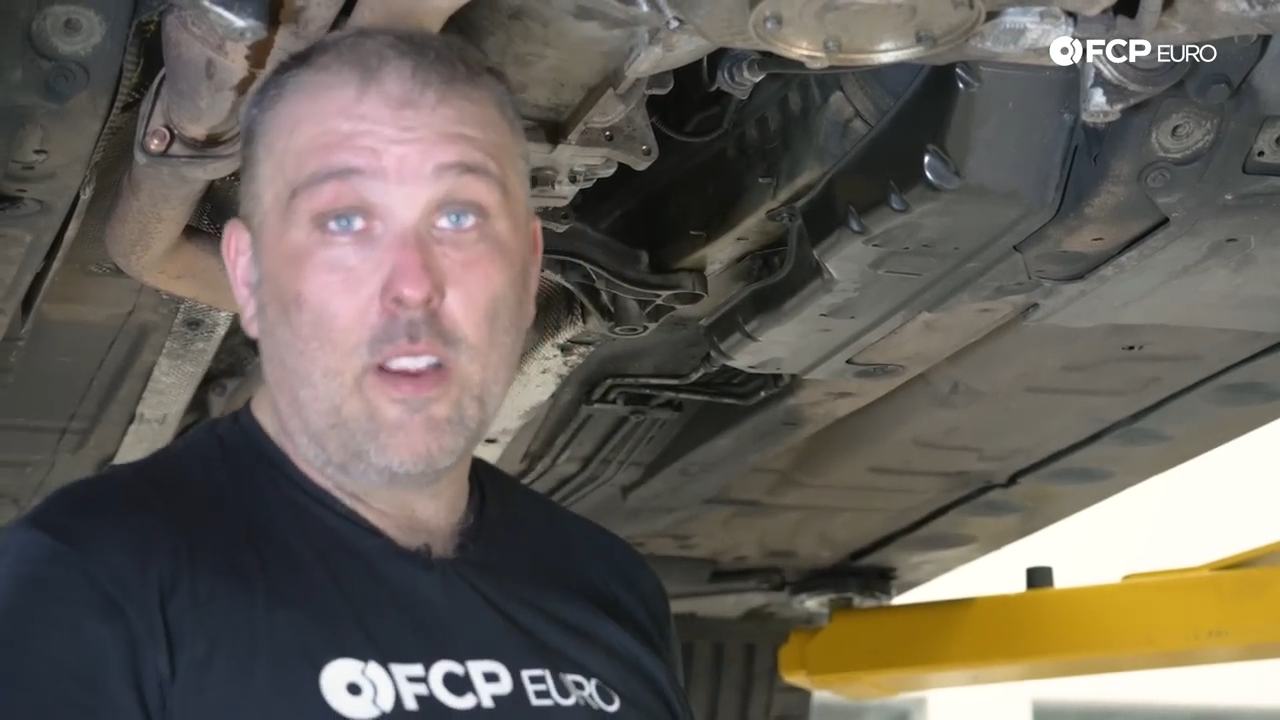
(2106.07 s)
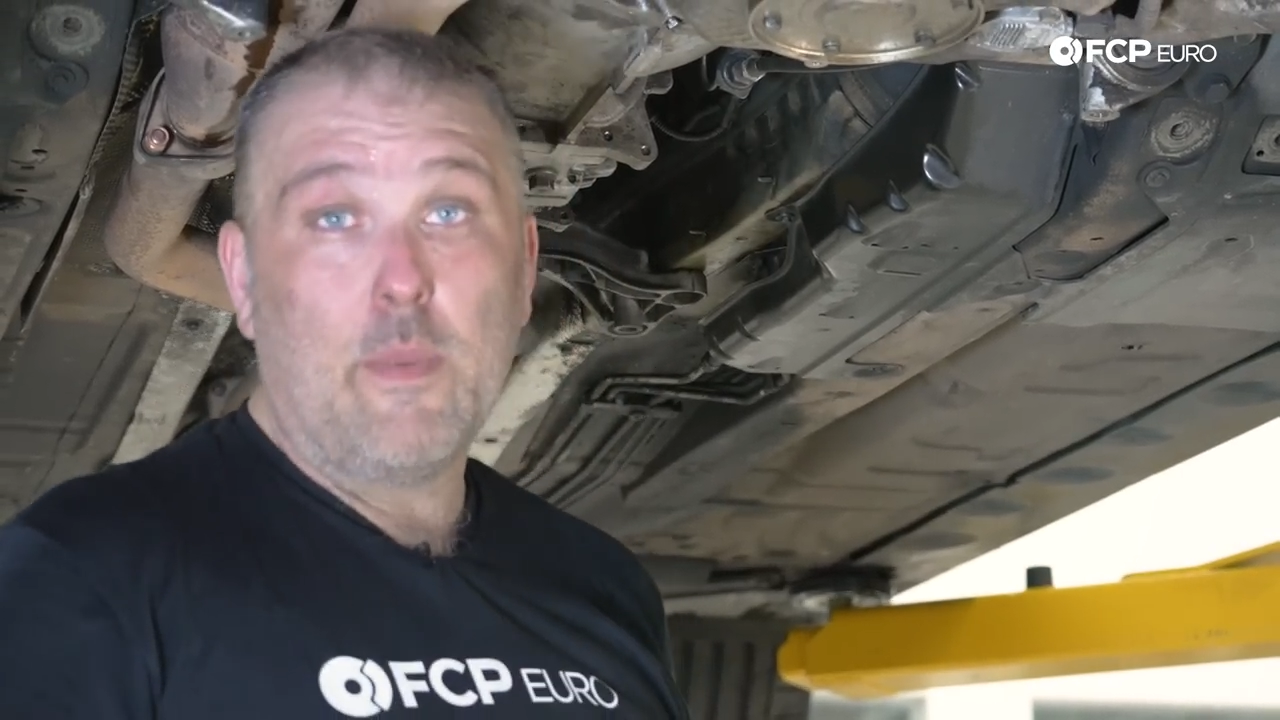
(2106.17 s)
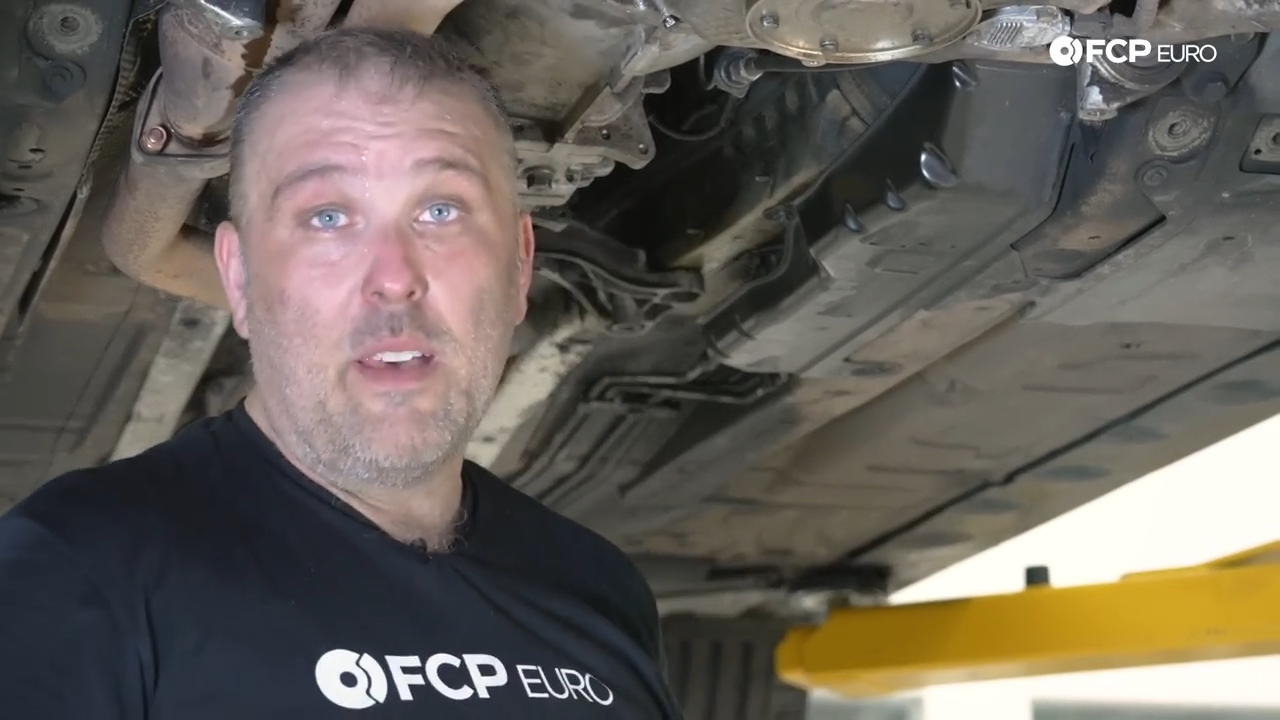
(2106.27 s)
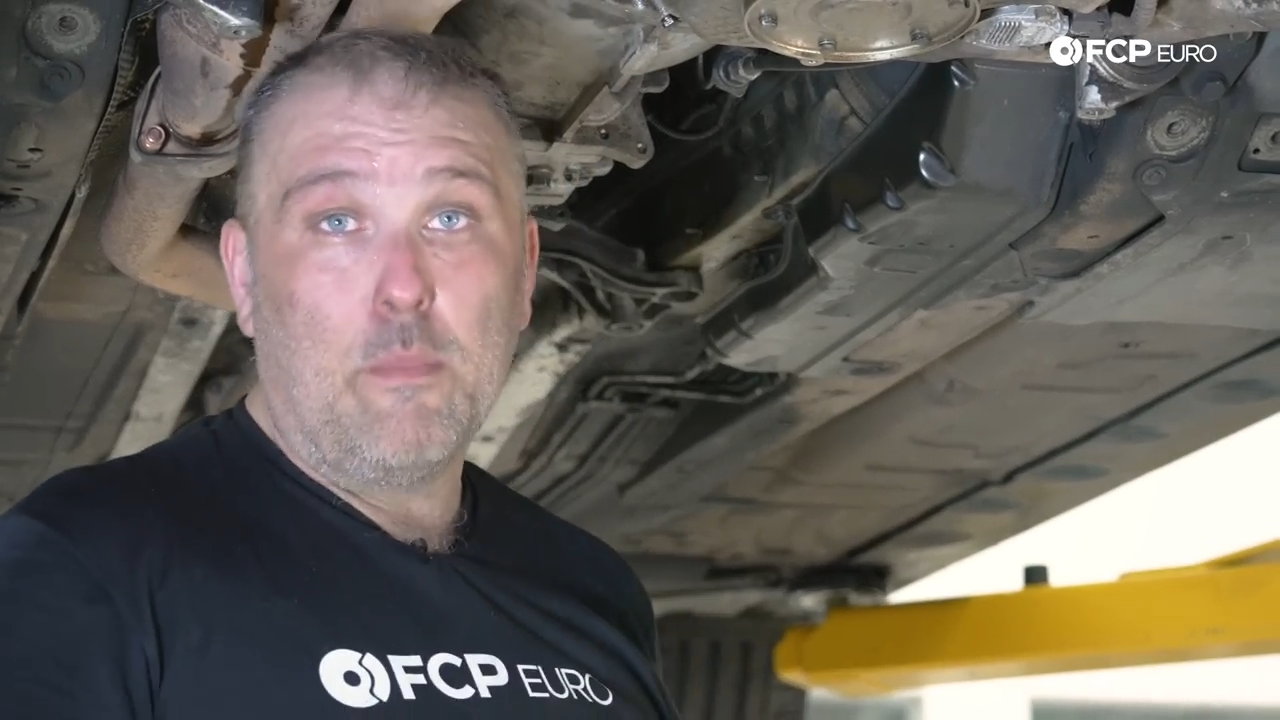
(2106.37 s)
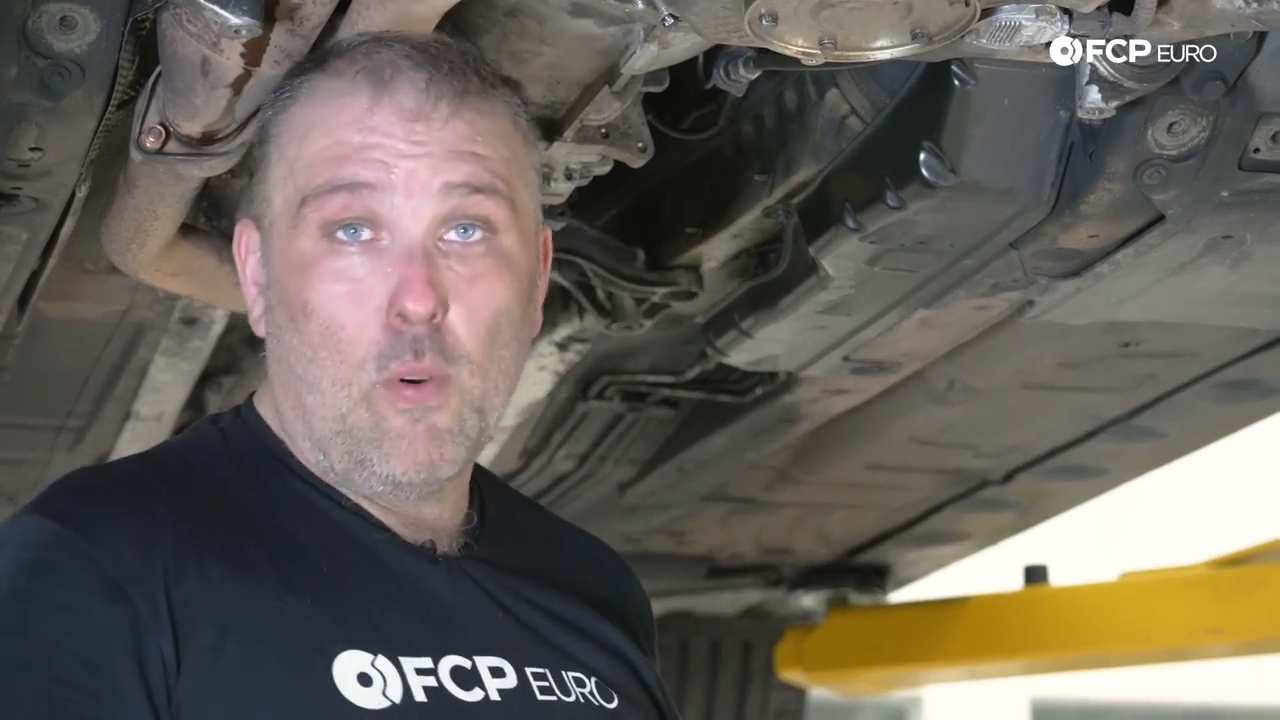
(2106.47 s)
you
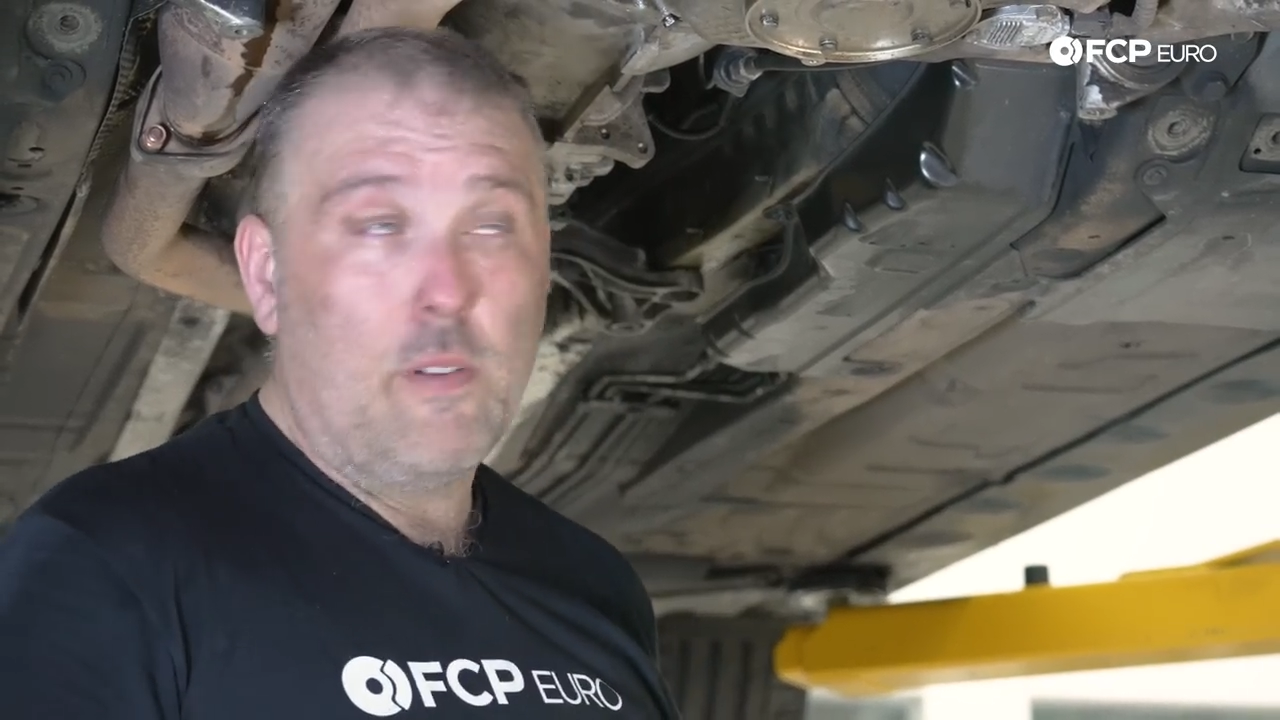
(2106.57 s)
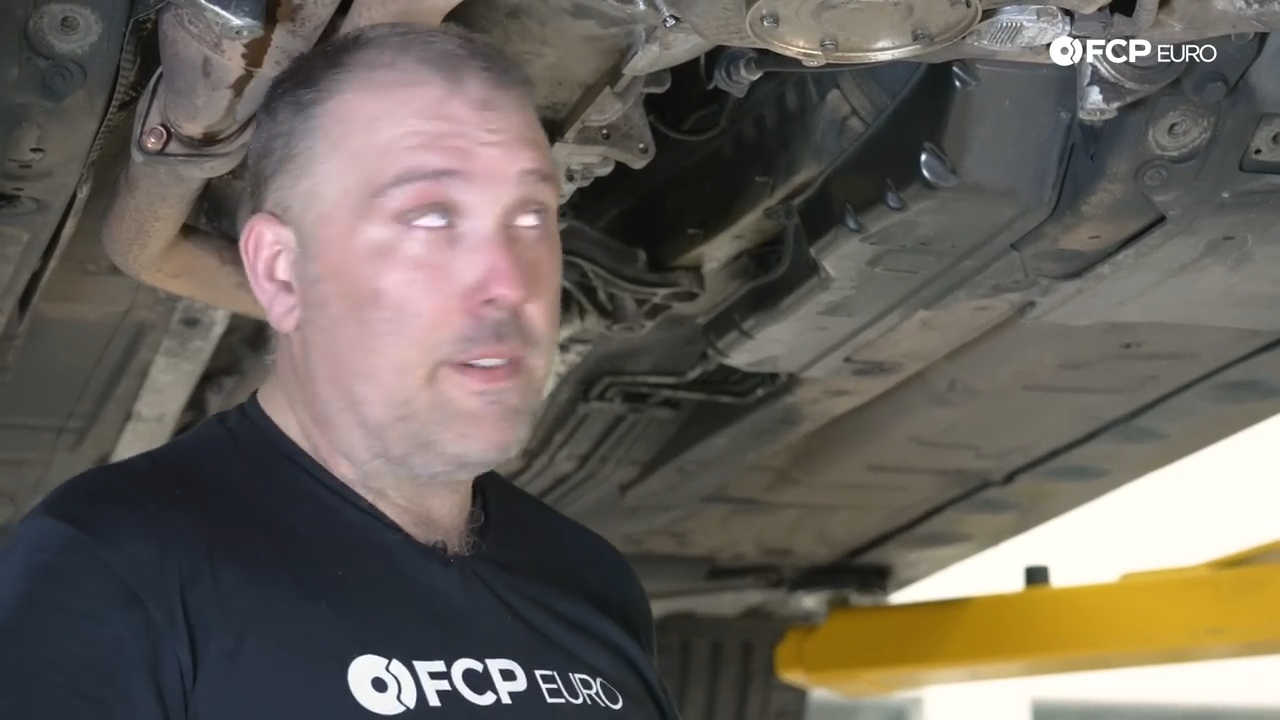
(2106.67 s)
might have more